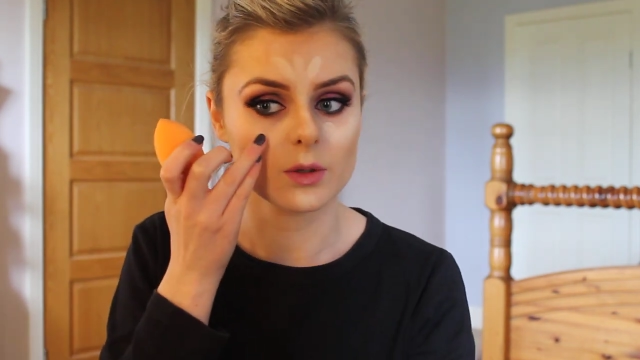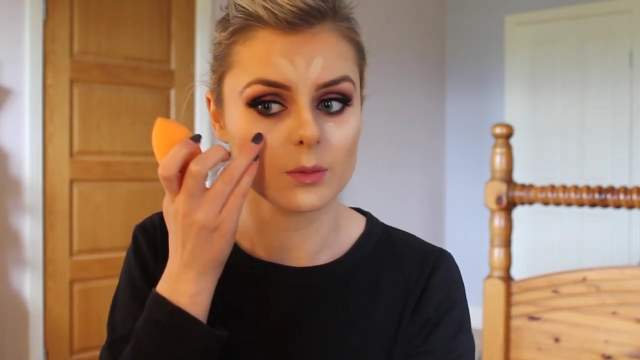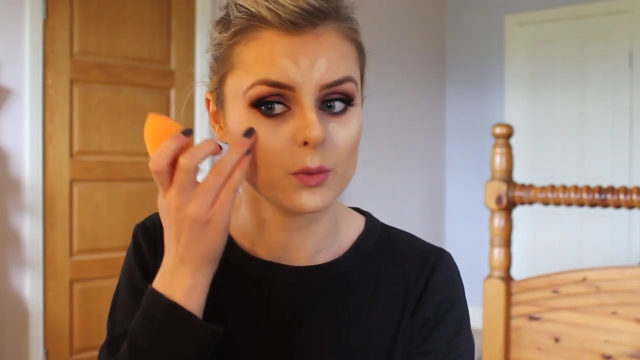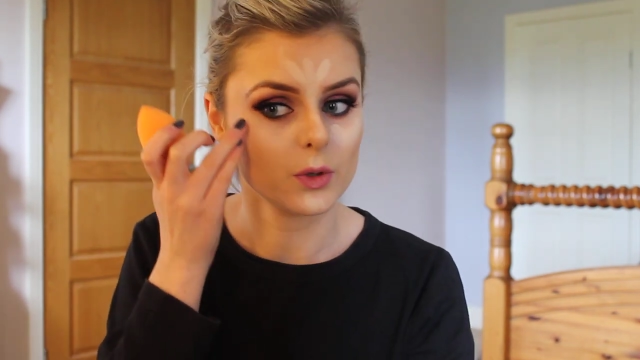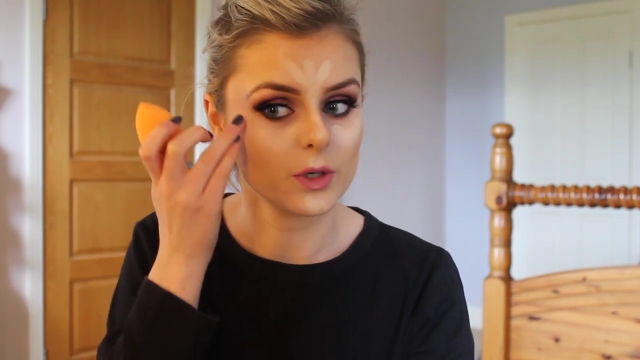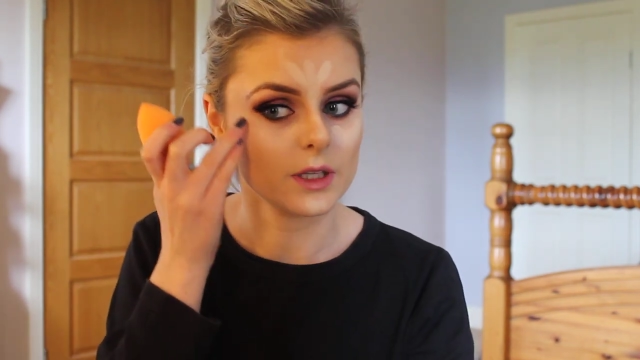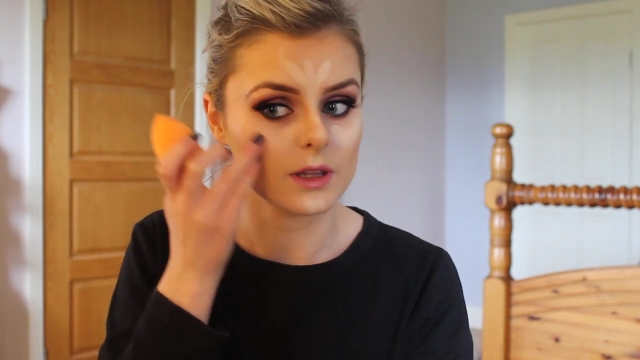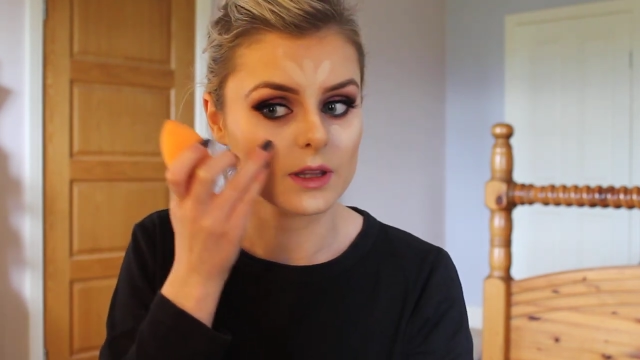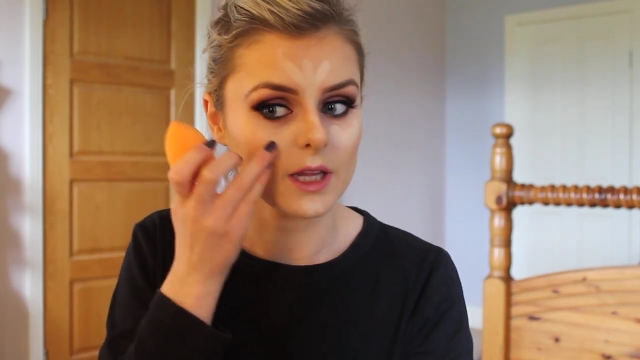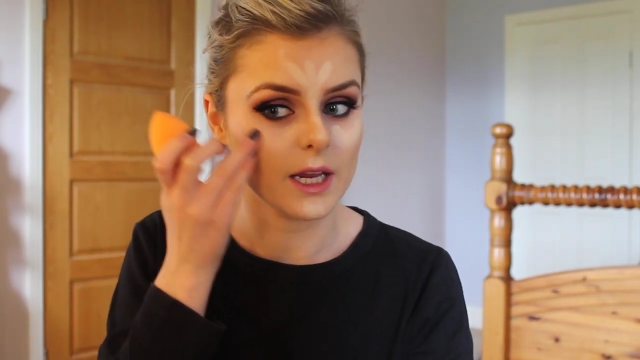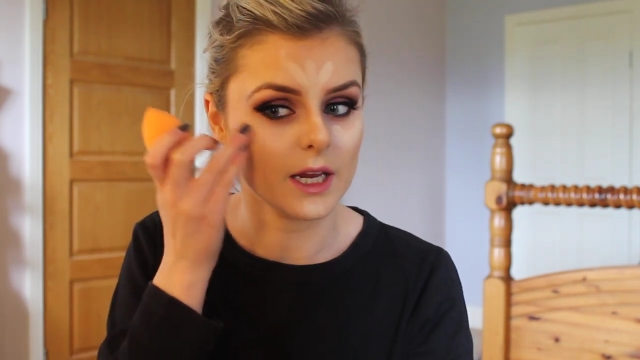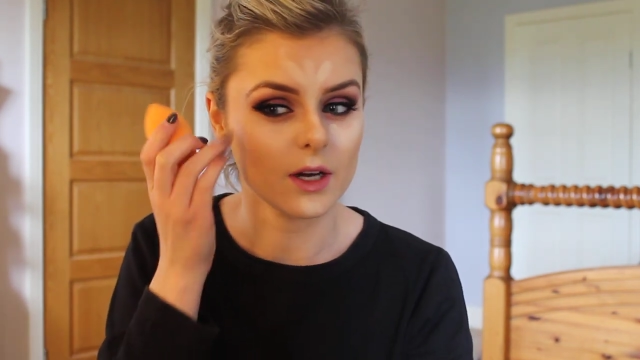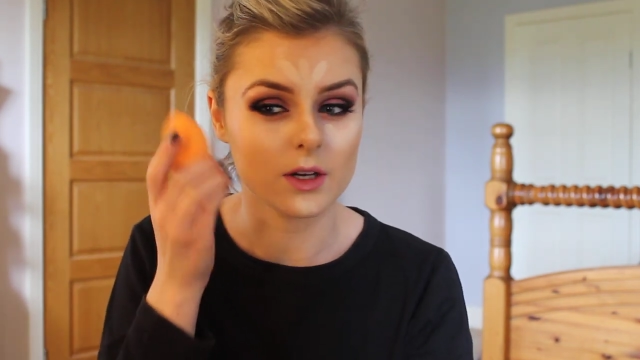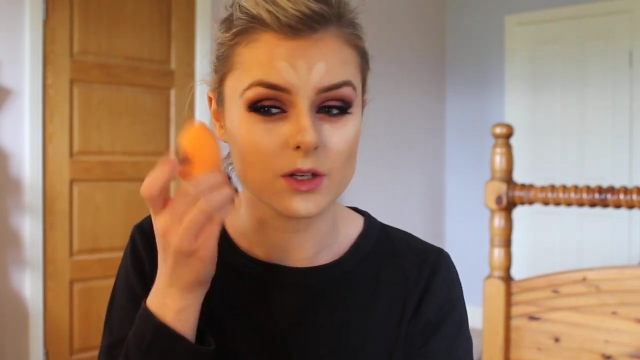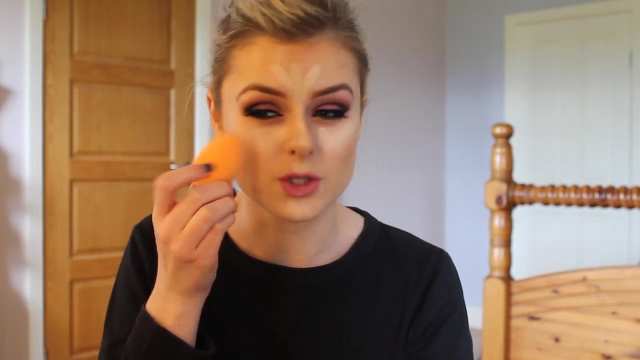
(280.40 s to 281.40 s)
put it
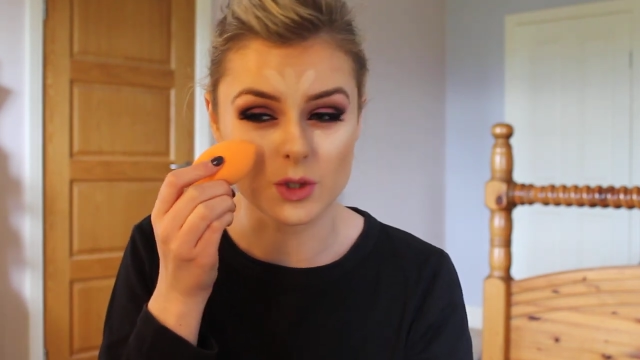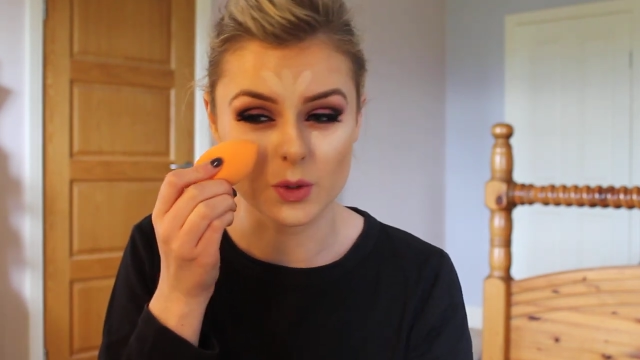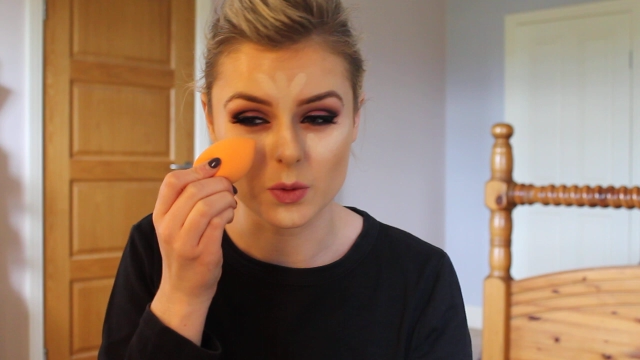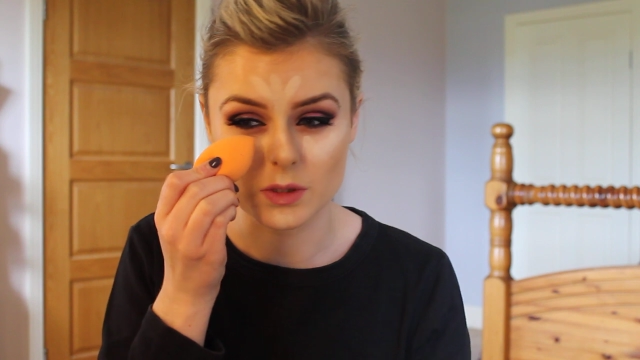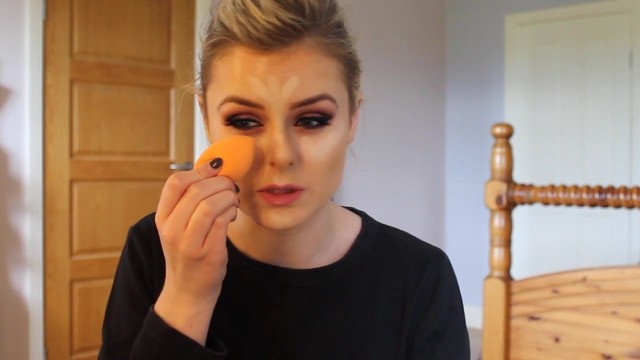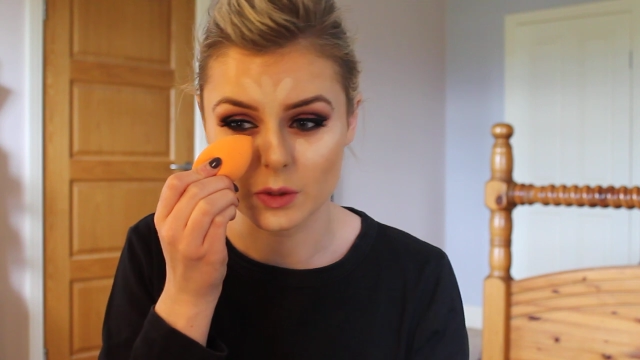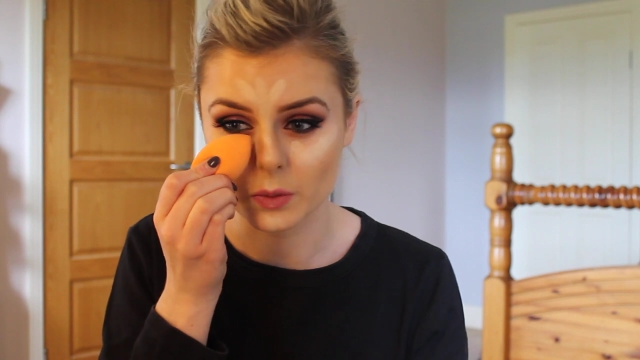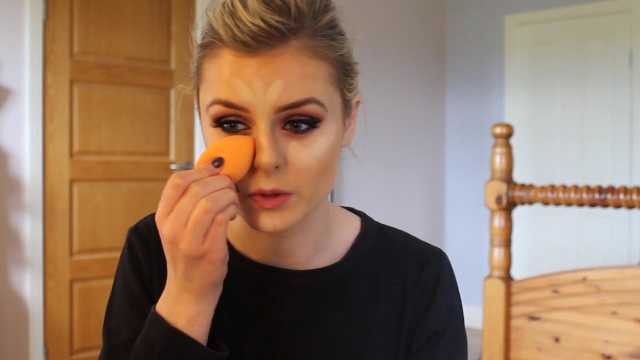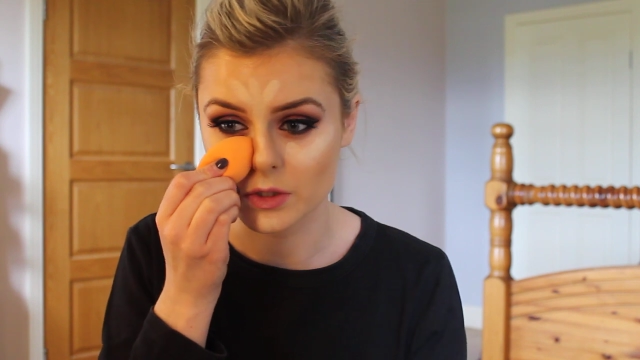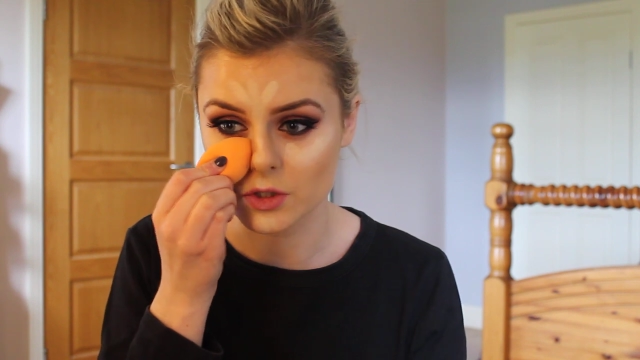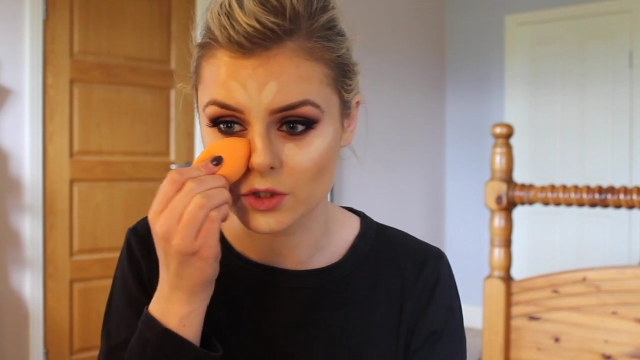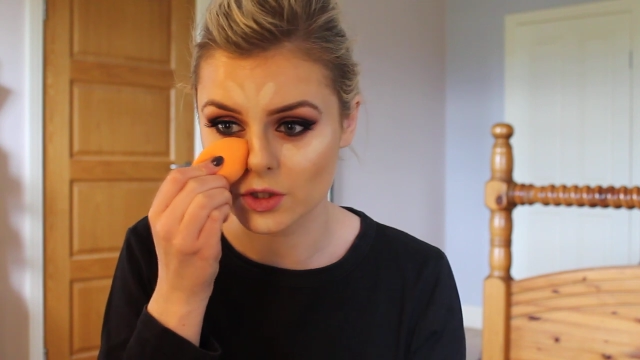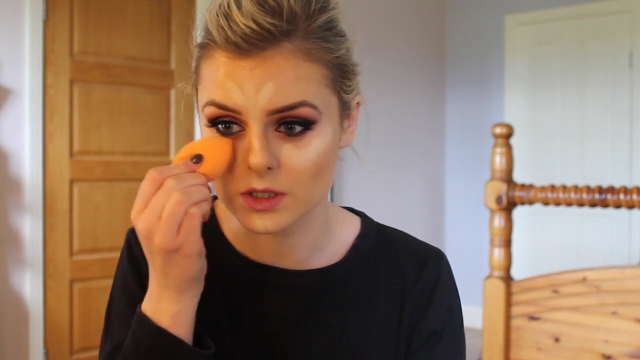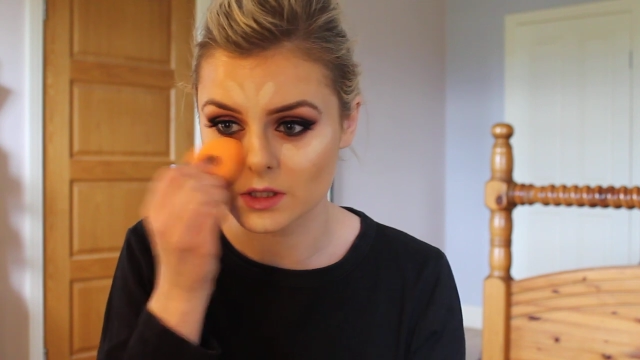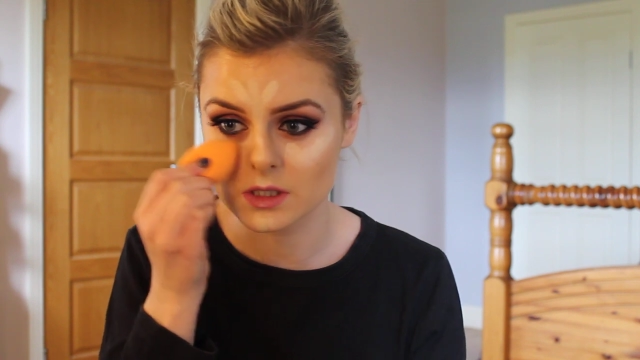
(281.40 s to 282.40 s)
there, you know, so it
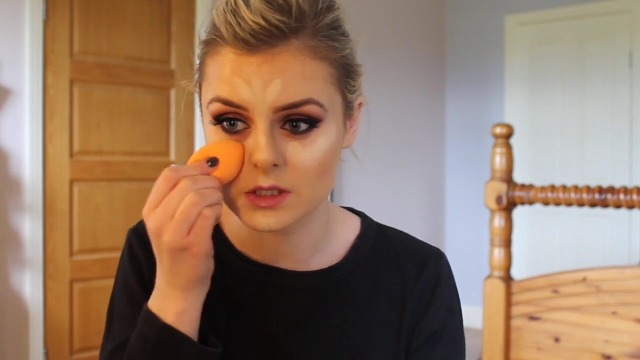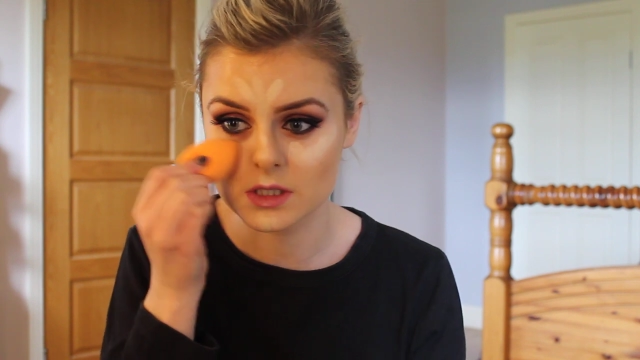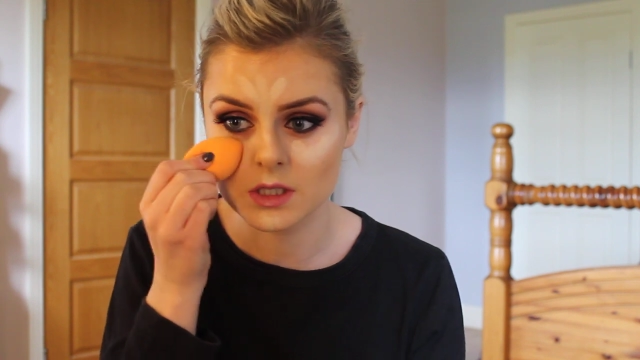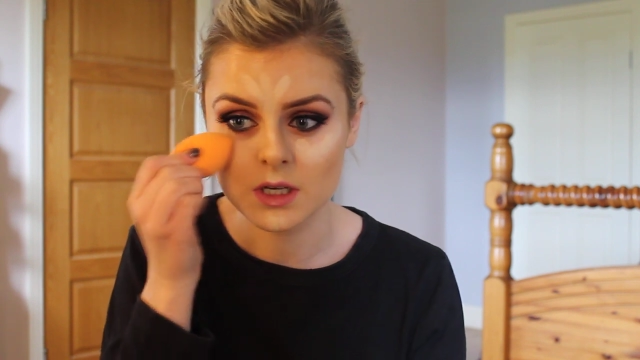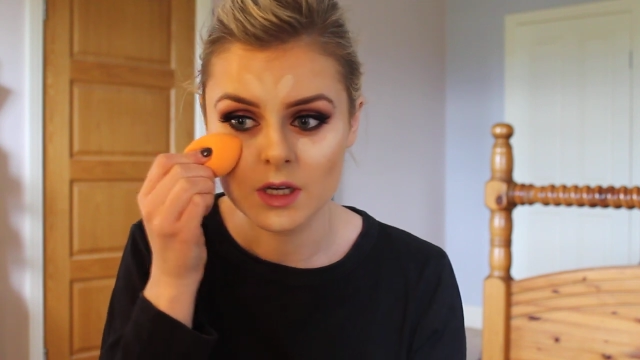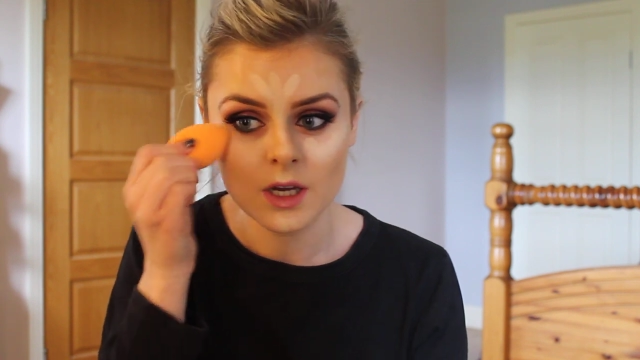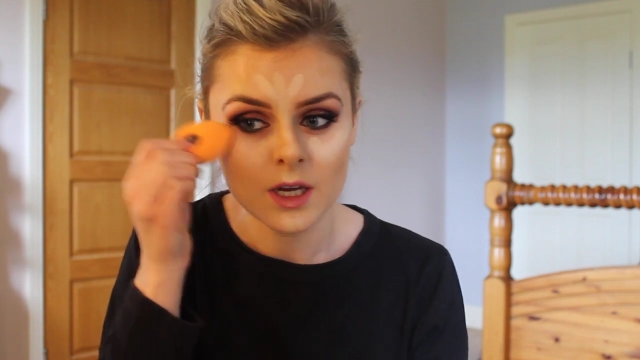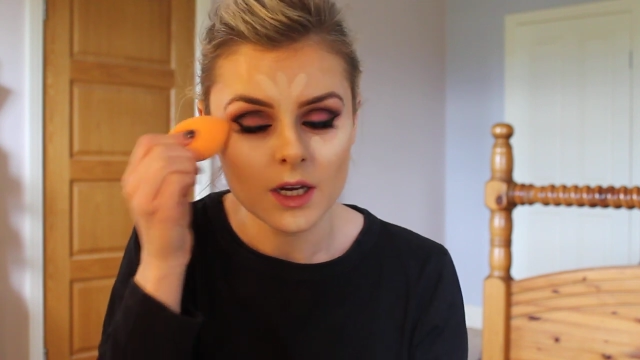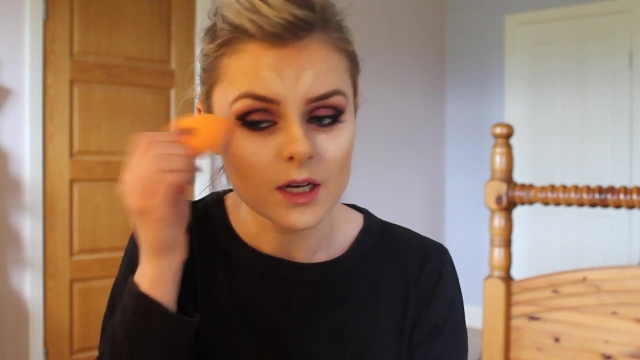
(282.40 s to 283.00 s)
just